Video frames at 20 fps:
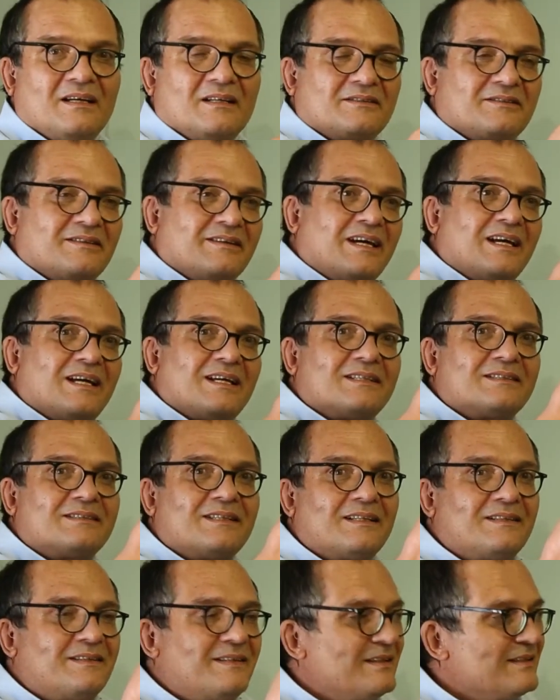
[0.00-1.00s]
So as
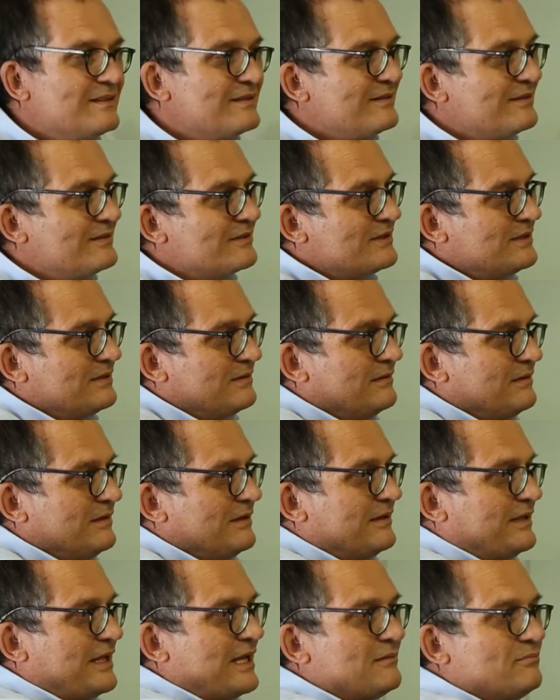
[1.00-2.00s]
that thing tilts,
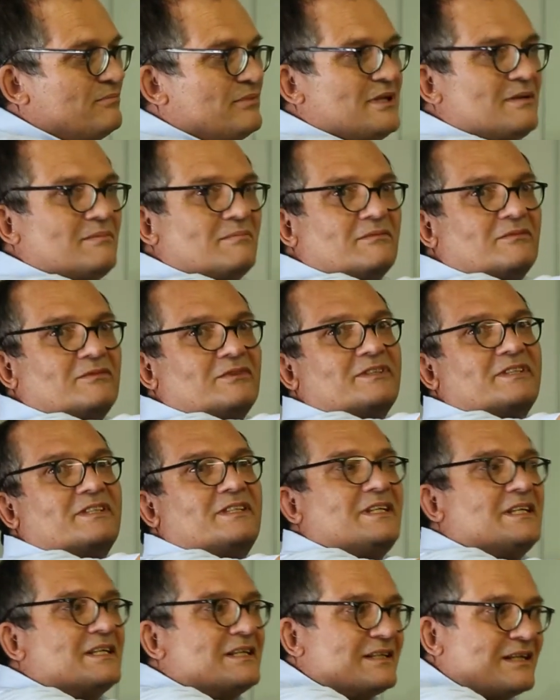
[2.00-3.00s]
that beam will
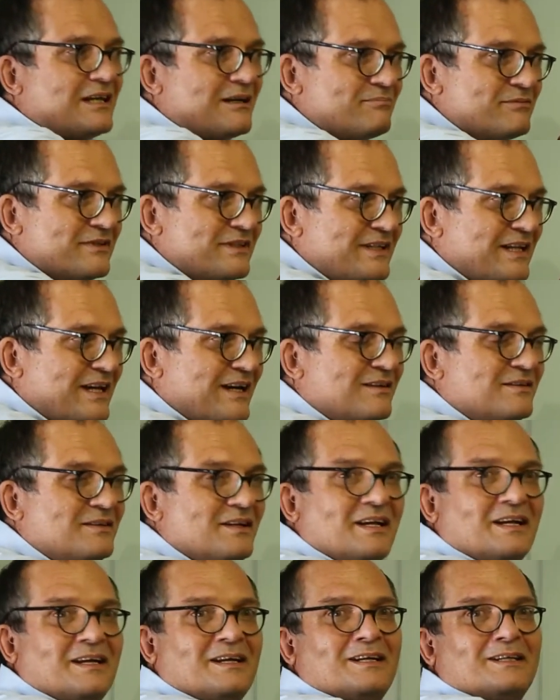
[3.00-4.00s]
steer up and down.
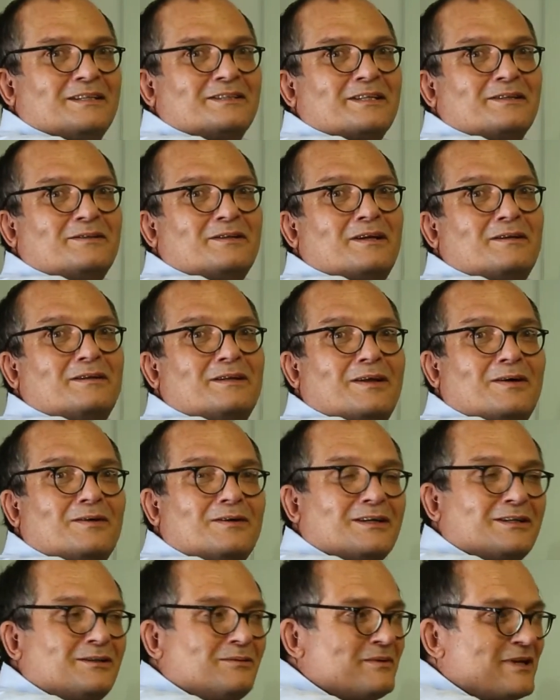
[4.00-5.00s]
So no
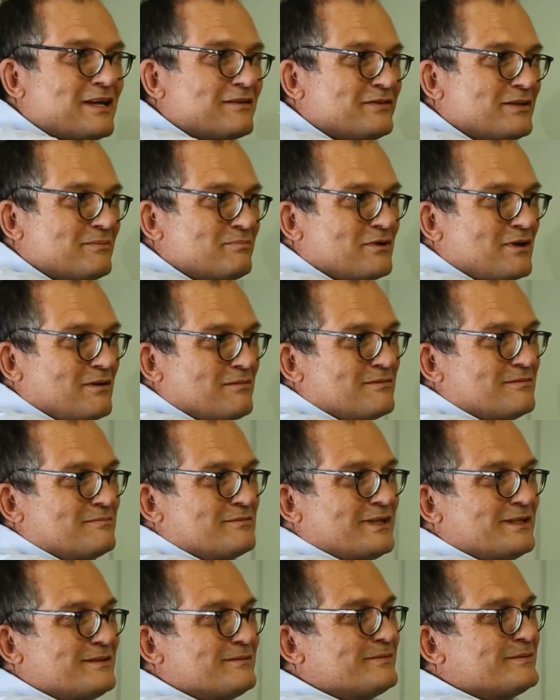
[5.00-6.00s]
longer do we have the
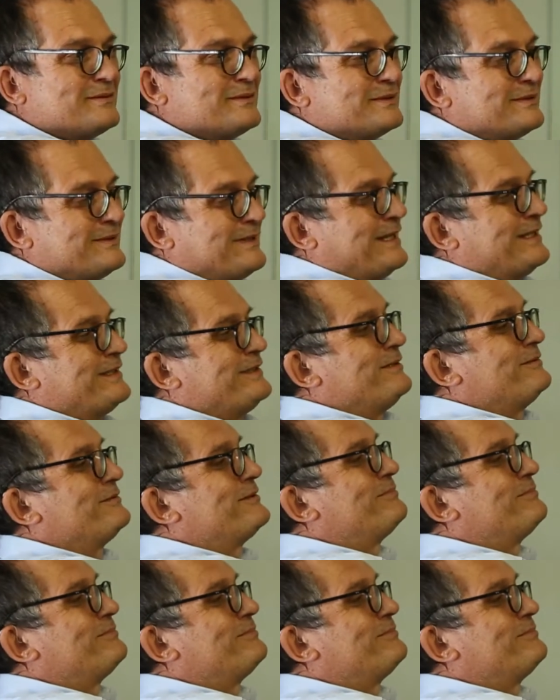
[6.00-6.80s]
problem. It will, as your